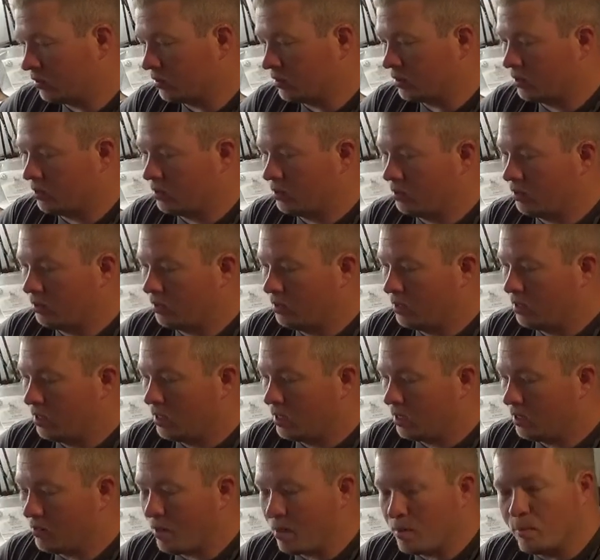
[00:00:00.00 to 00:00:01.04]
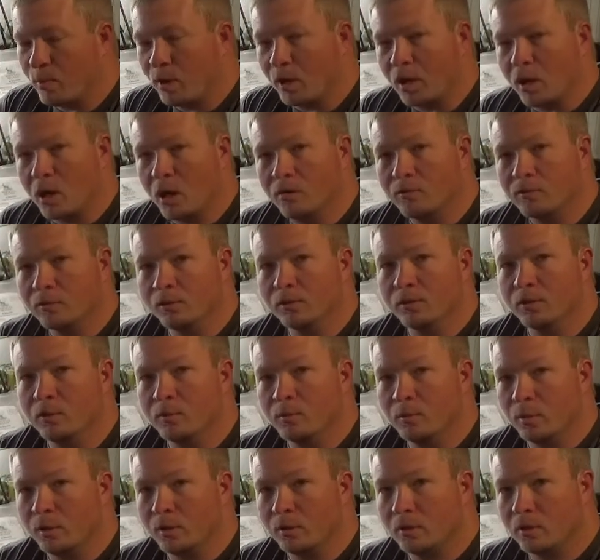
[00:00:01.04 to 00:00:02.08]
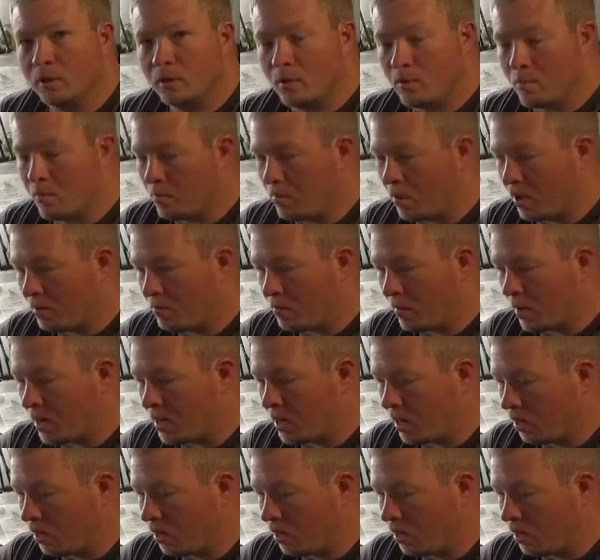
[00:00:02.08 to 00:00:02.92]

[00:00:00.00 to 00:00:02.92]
as maybe a cover scent, but that may